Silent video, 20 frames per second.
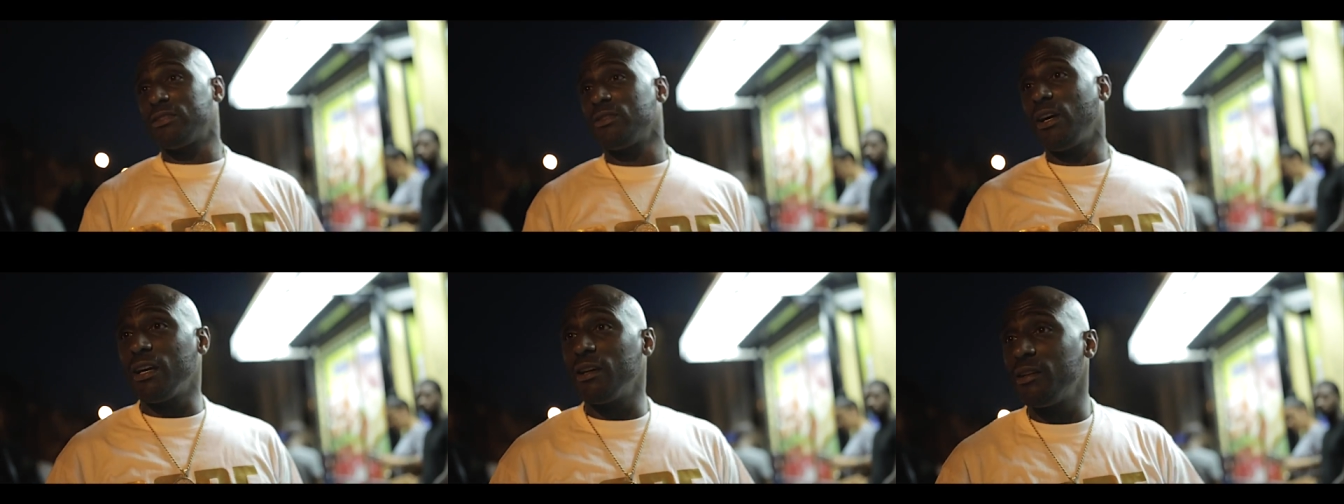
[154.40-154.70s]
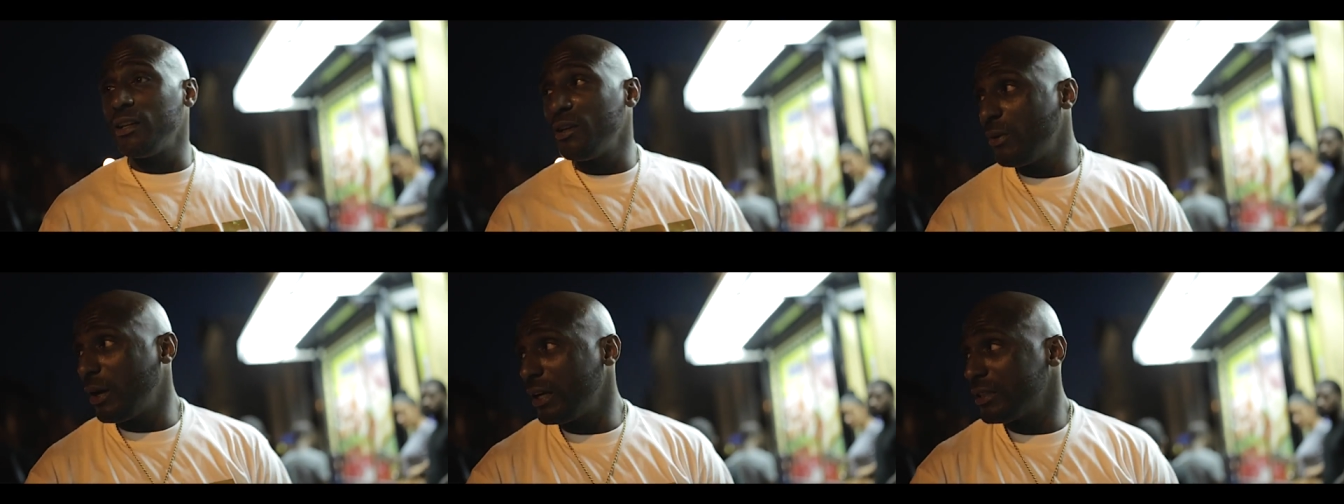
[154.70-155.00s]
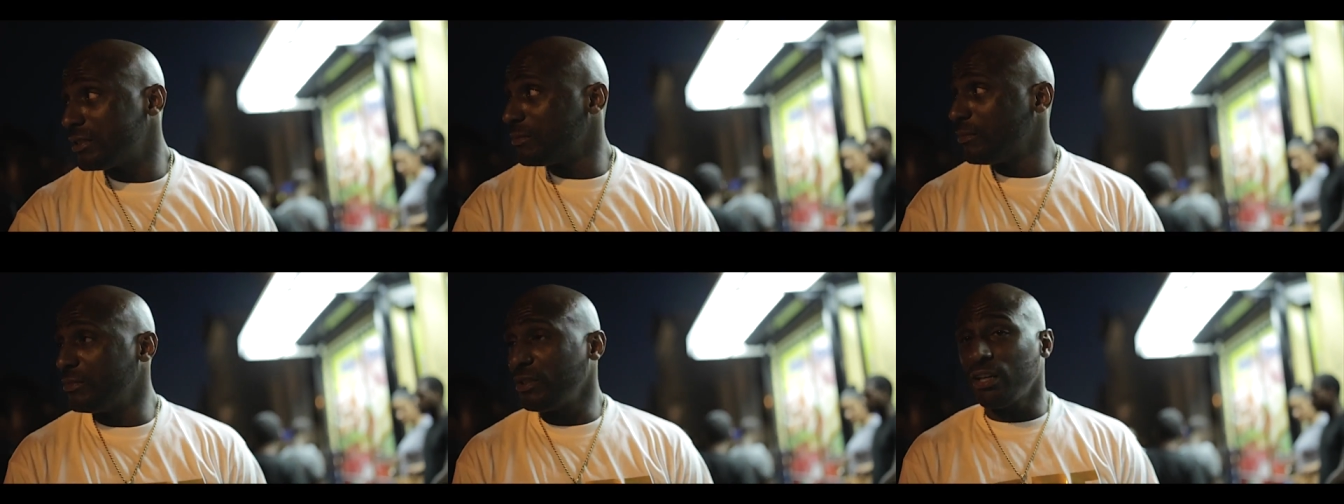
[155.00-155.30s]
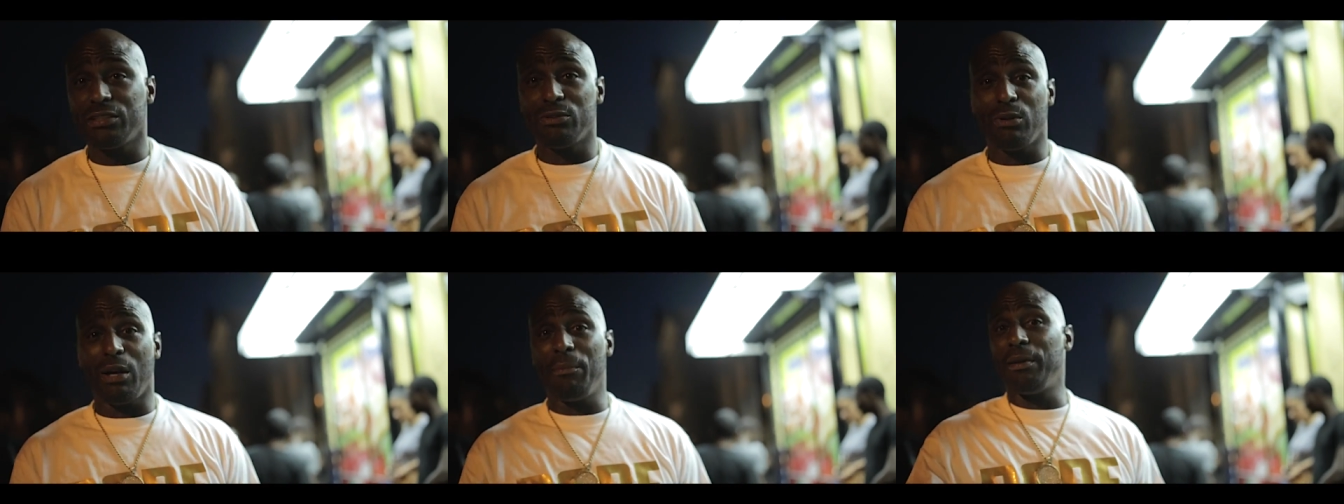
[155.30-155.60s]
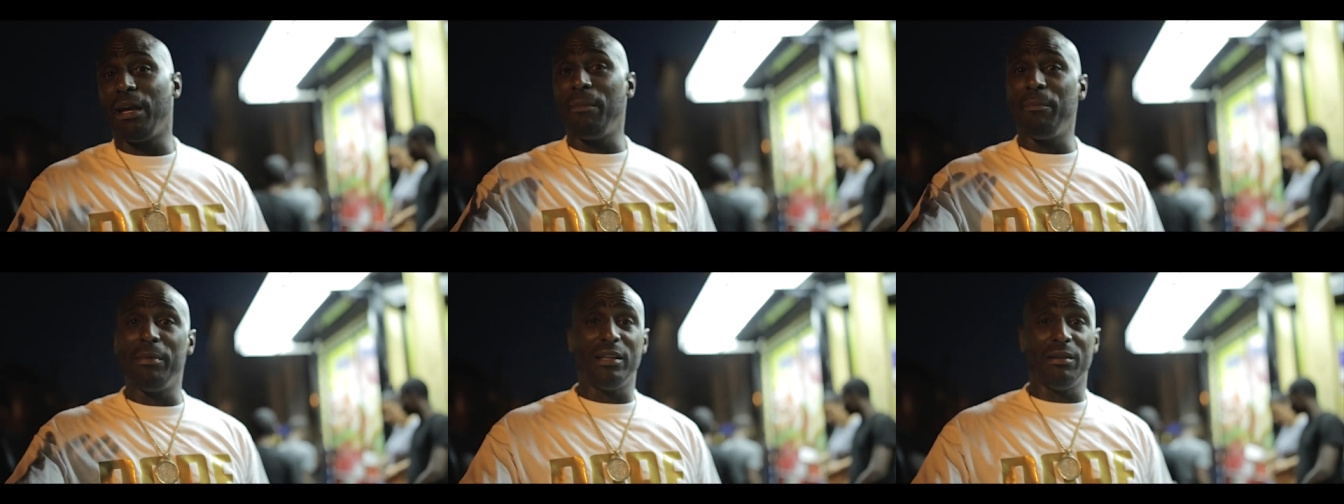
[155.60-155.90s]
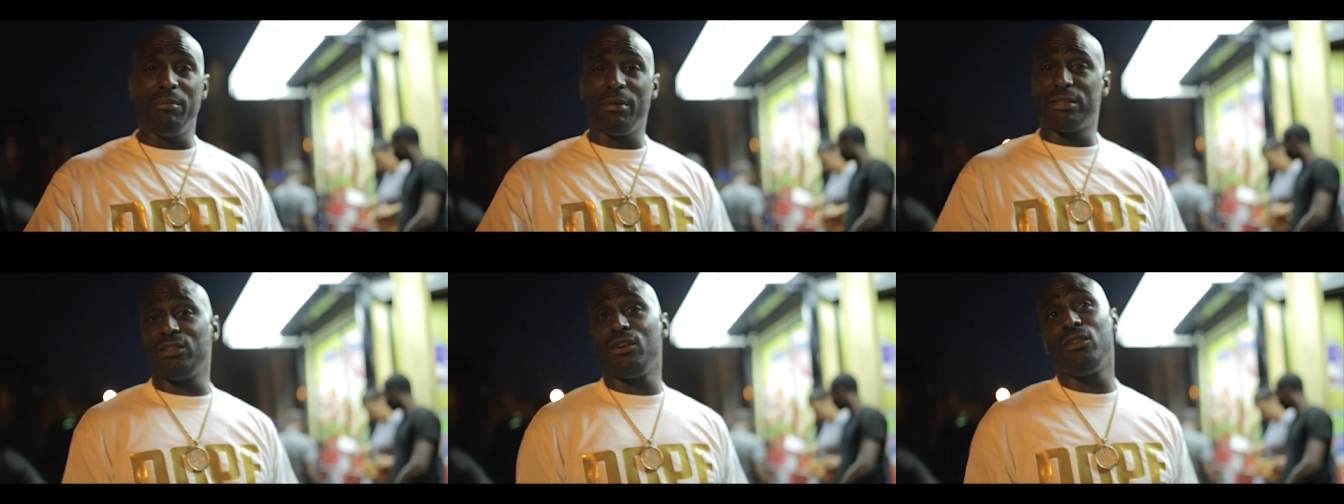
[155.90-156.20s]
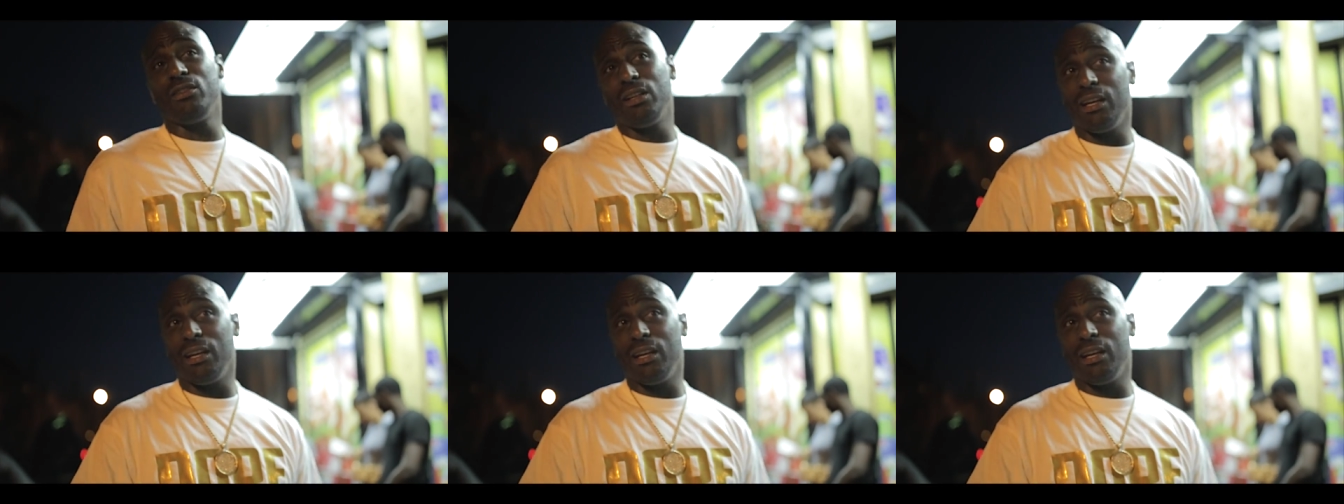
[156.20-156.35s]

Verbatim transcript: it, so I gotta be watching. Y'all see you I be in the mix all